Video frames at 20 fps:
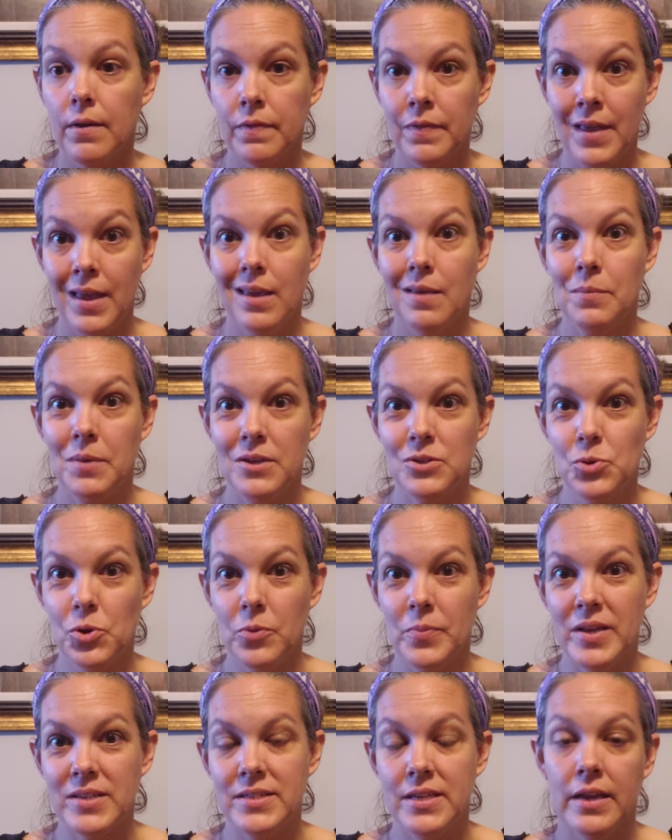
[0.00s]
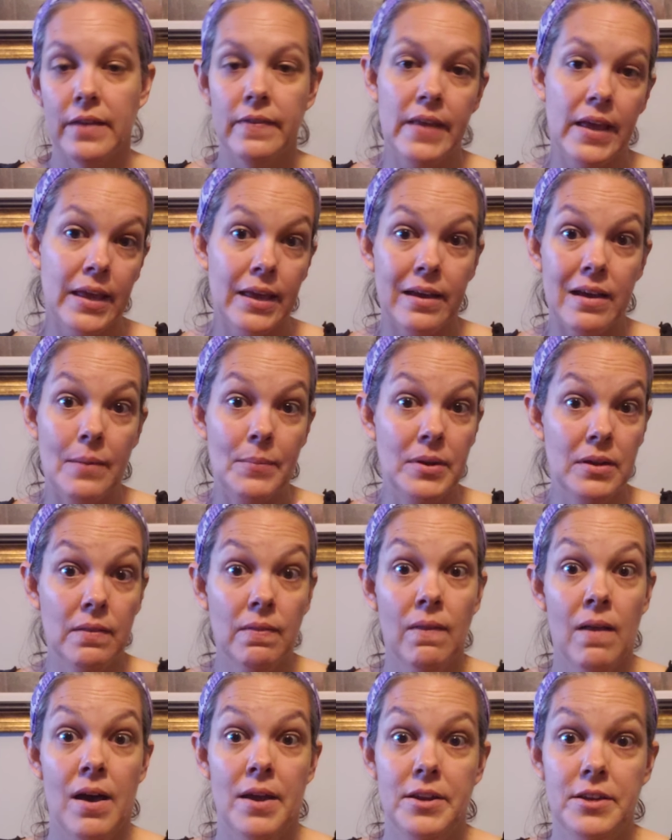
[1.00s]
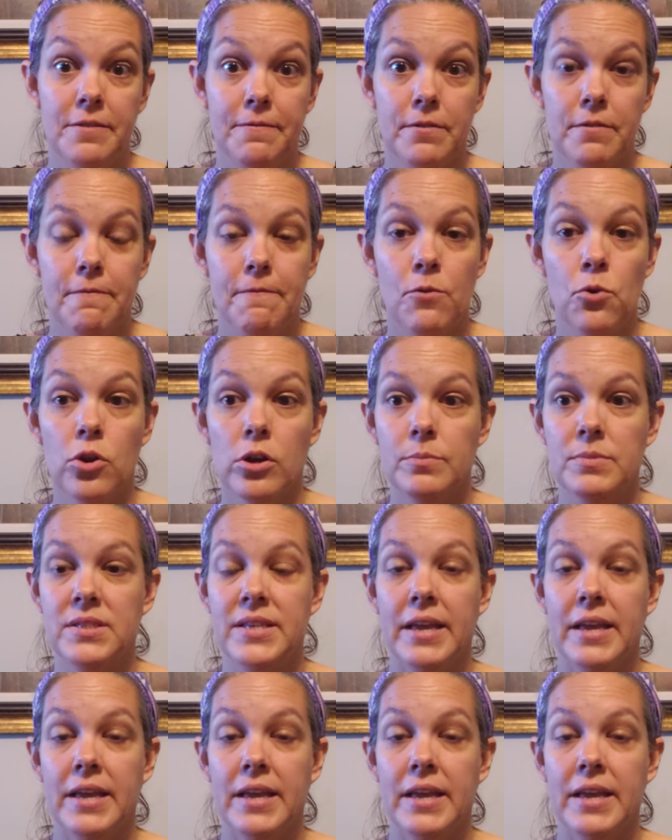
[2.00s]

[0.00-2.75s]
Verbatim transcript: they can be tormenting, and they can come in a lot of different forms.